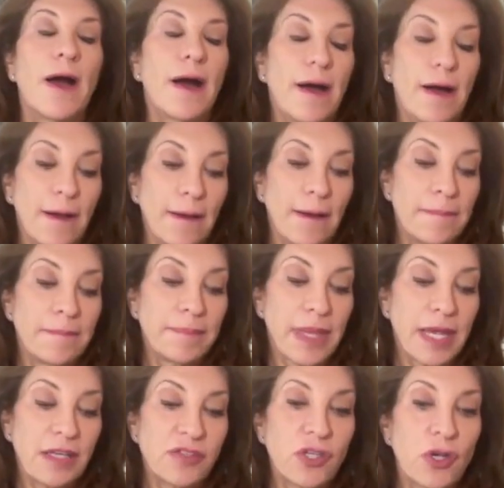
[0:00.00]
And
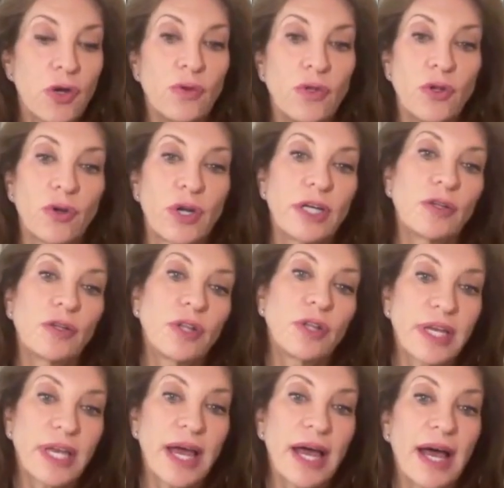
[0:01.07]
so you're going to
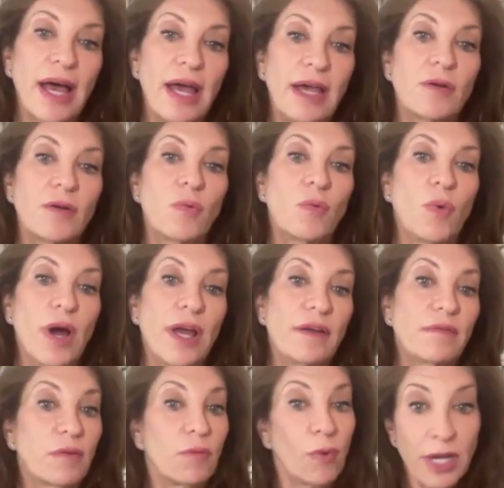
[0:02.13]
look at
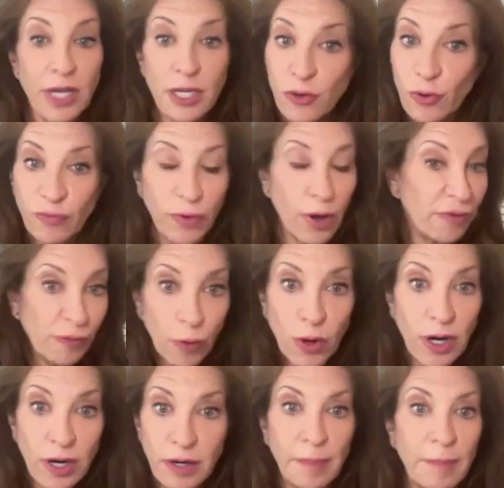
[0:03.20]
what can you
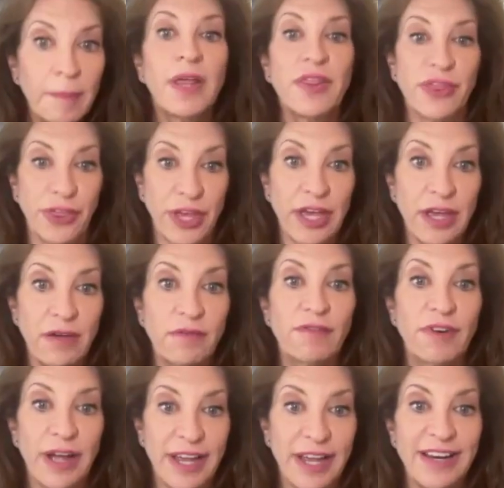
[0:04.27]
afford monthly,
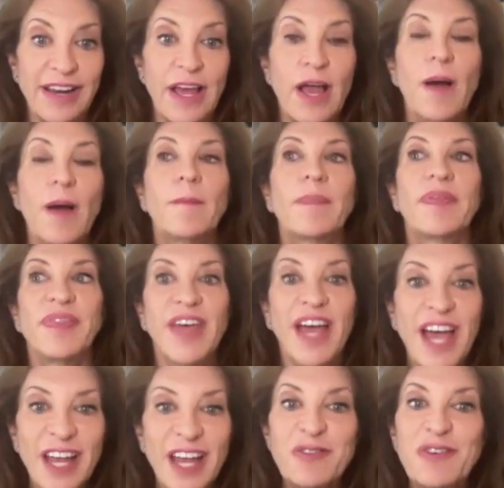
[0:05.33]
right? But
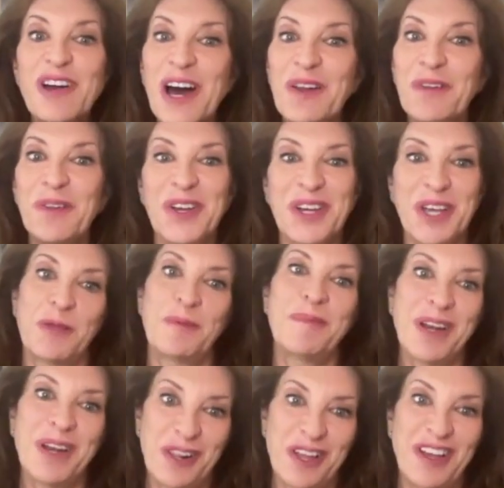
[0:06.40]
then you've got to look in the
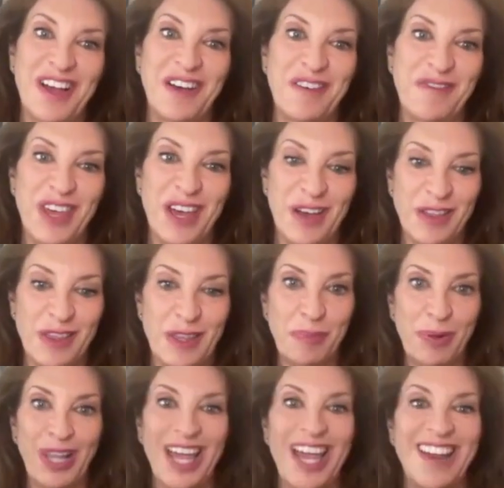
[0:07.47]
middle of the
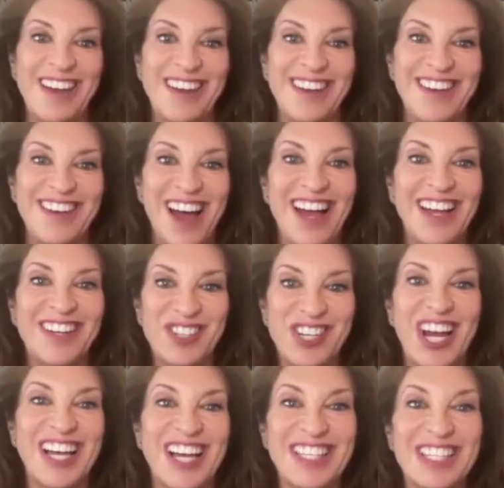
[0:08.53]
plan, not
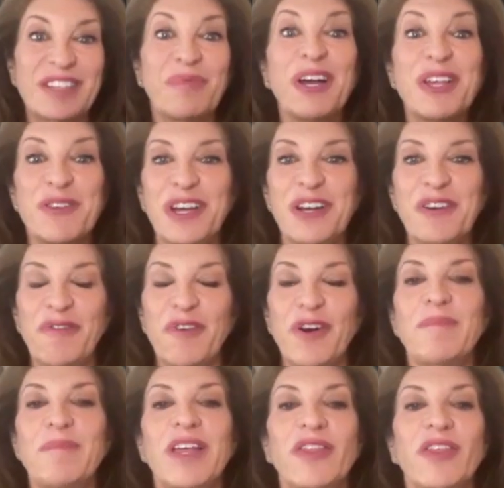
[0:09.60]
just what you can afford
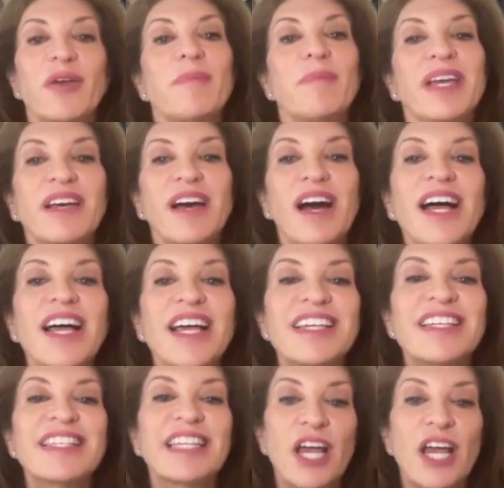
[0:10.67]
monthly,
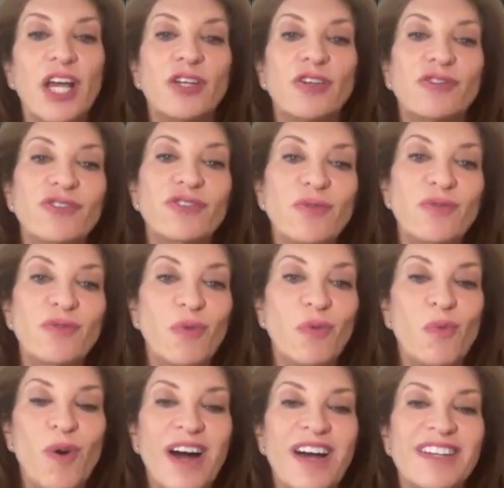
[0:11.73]
because you do
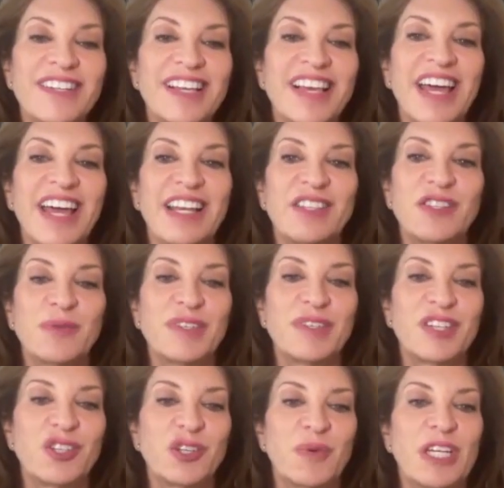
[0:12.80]
want to get into a
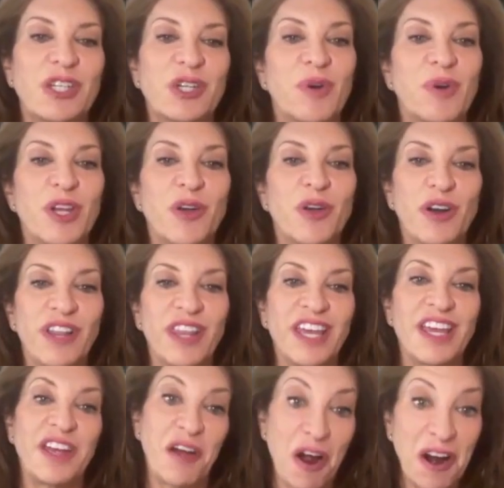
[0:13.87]
situation where you go to
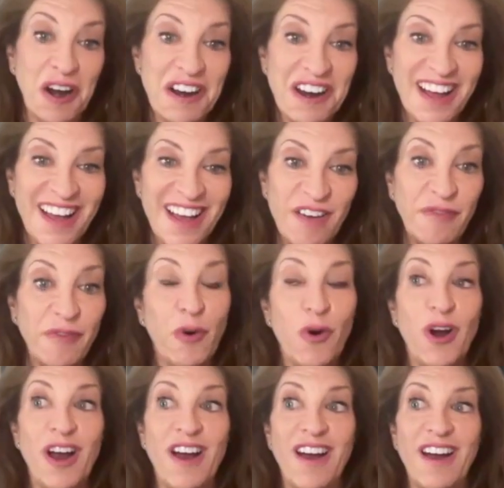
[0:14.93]
the ER
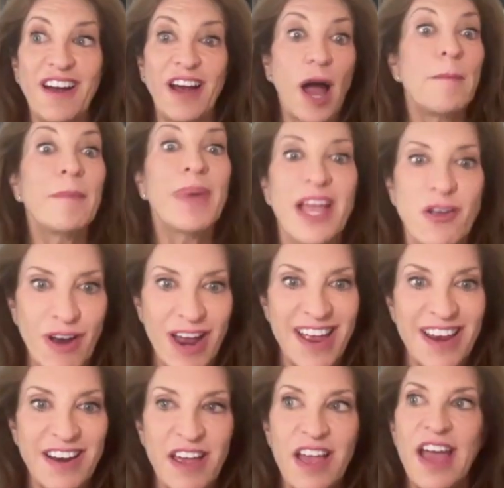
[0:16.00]
for a
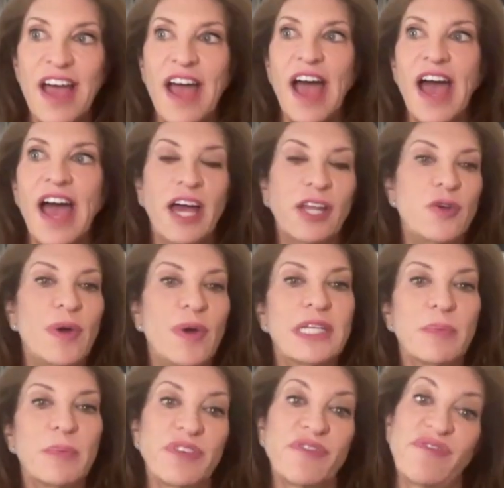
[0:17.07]
migraine and you end
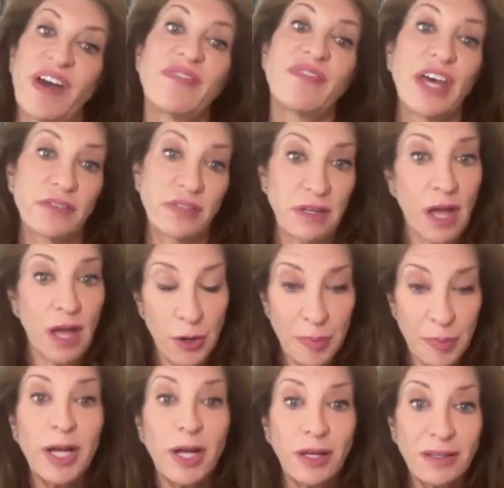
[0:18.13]
up with a $5,000
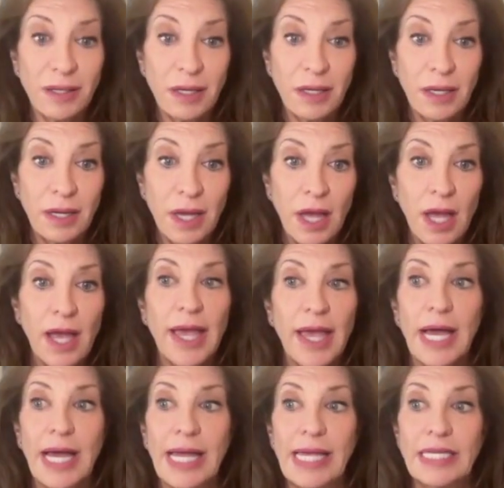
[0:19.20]
bill.
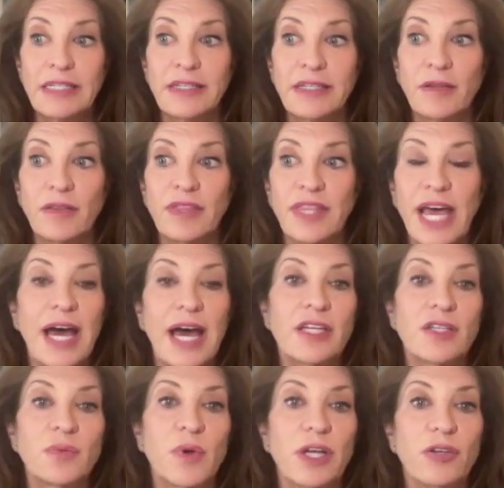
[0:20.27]
And that
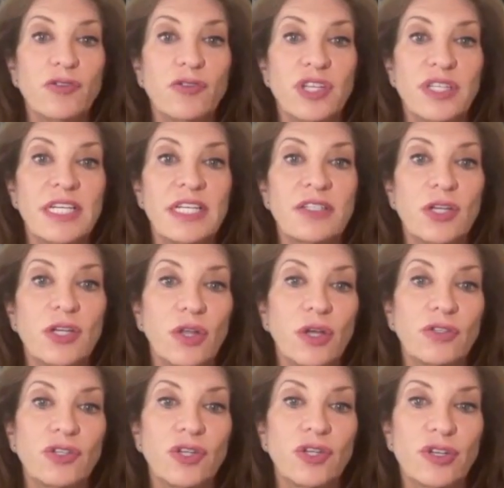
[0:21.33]
is where you just need to,
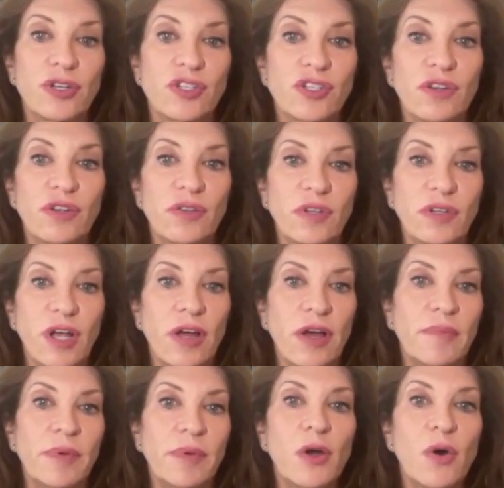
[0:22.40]

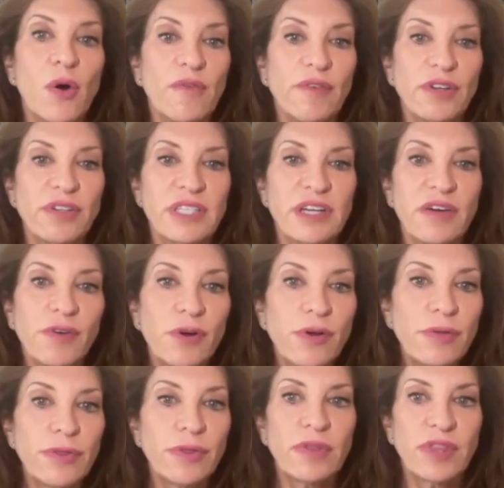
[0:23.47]
I'm going to go over several